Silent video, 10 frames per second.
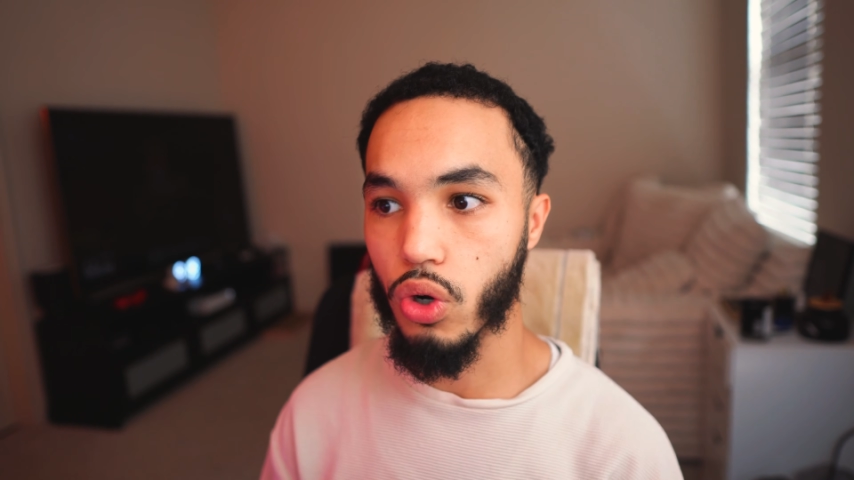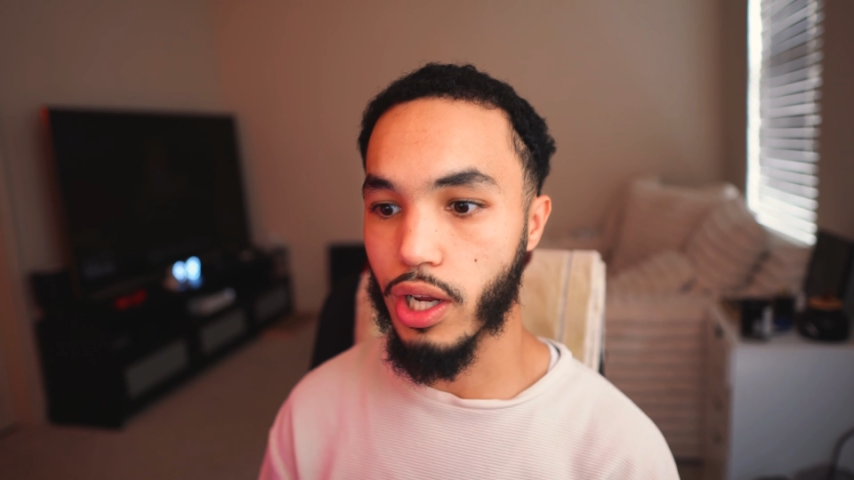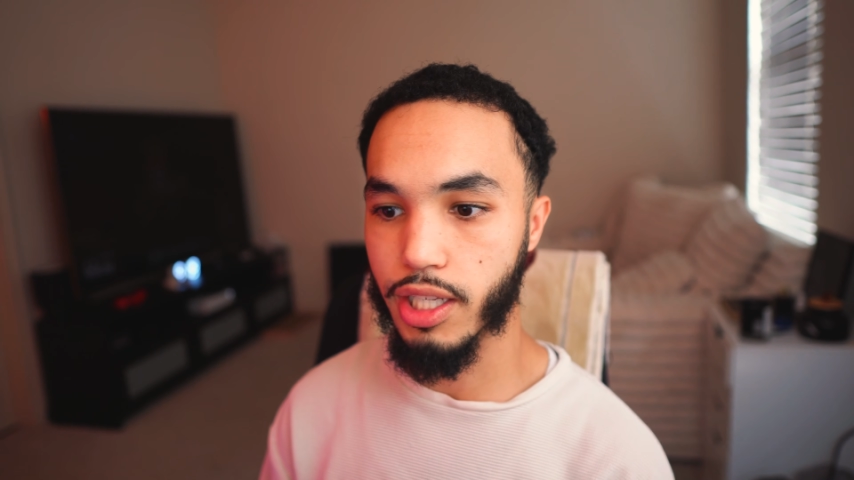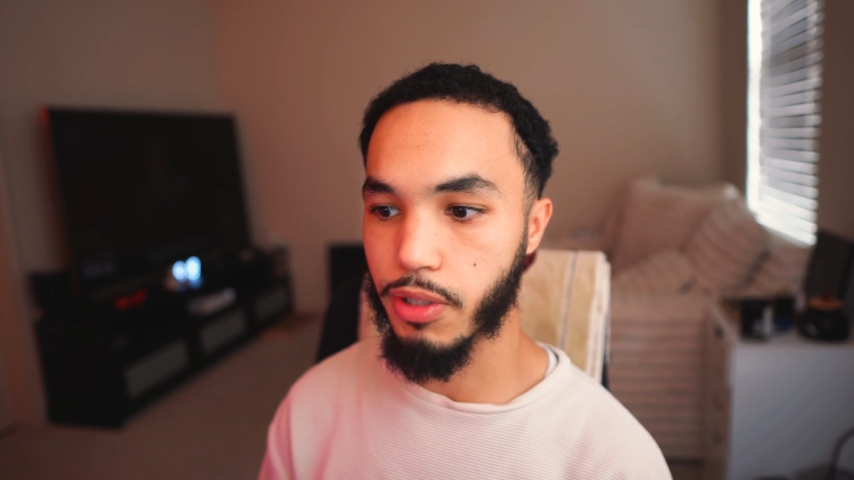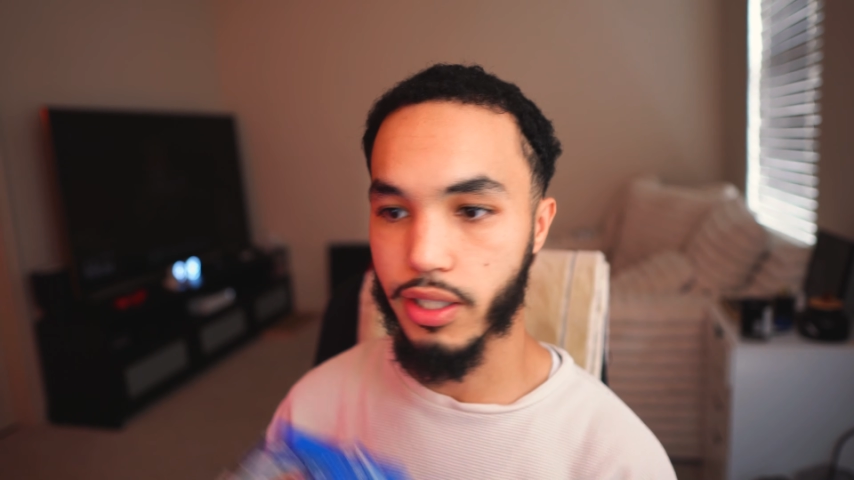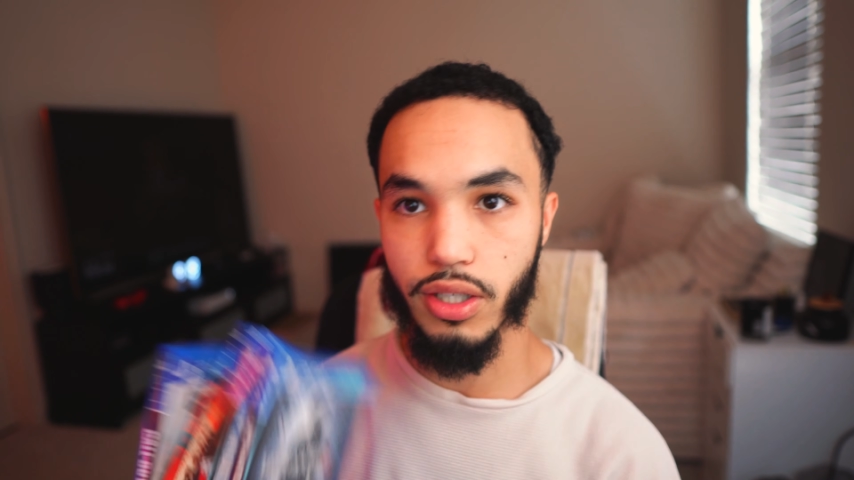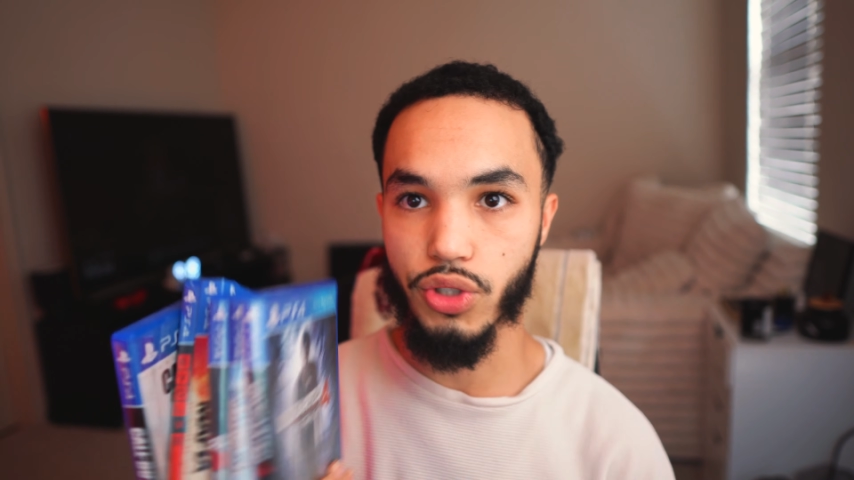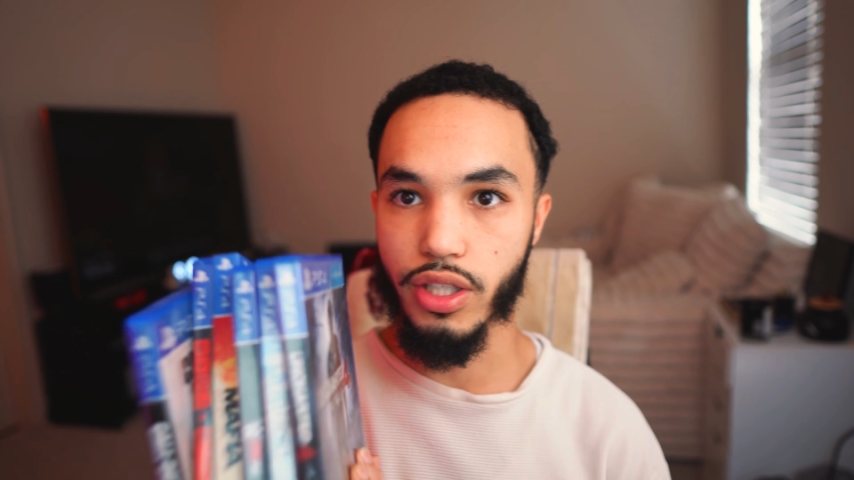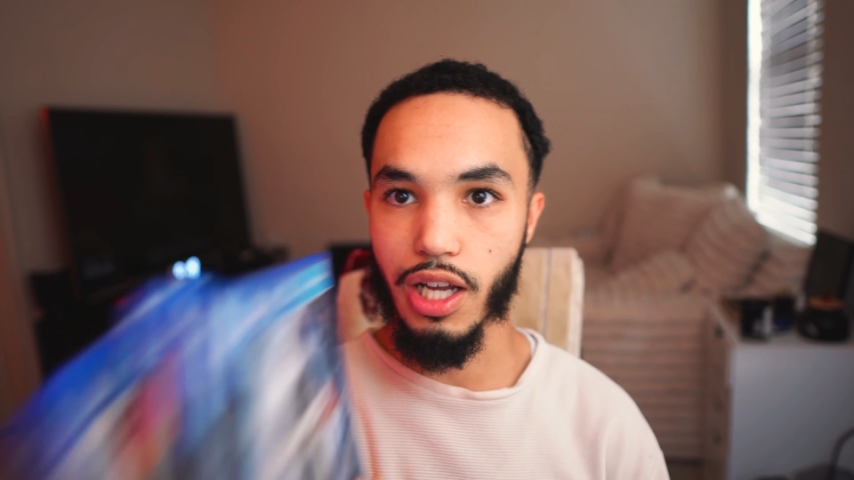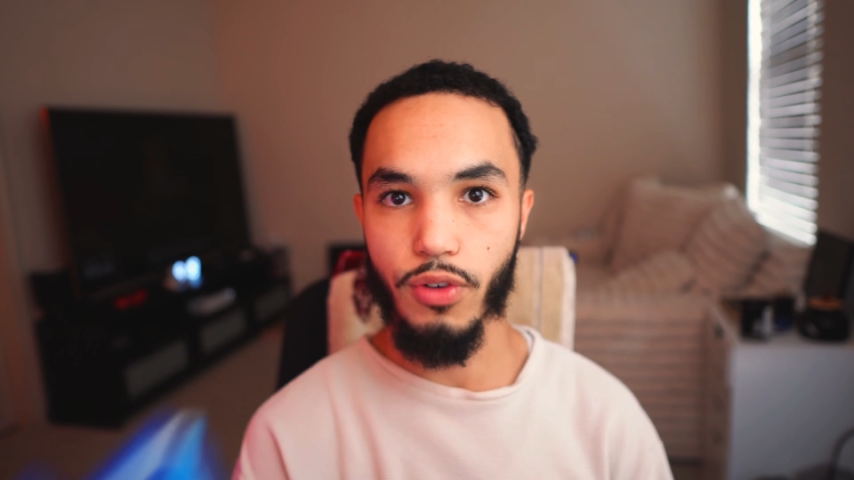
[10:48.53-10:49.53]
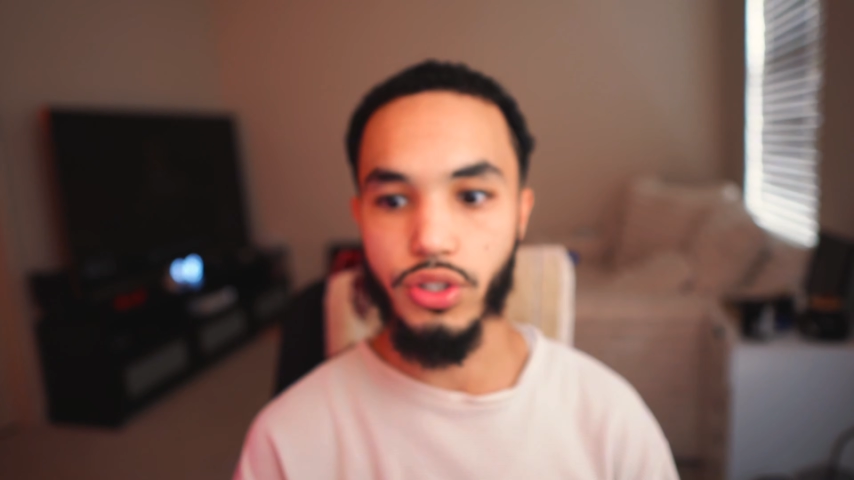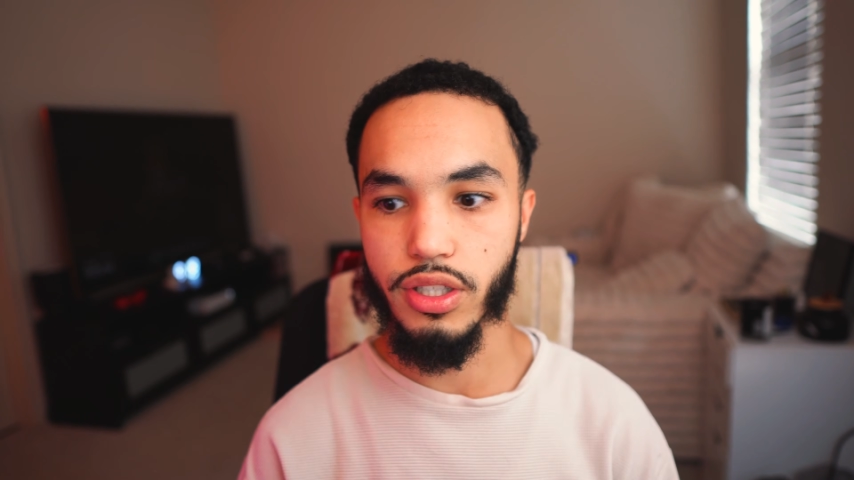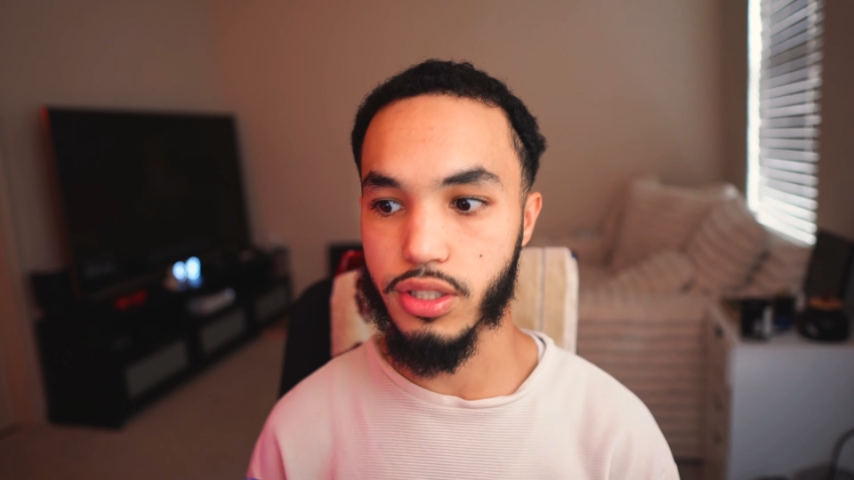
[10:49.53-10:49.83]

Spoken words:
I could be like, here, you can have all this,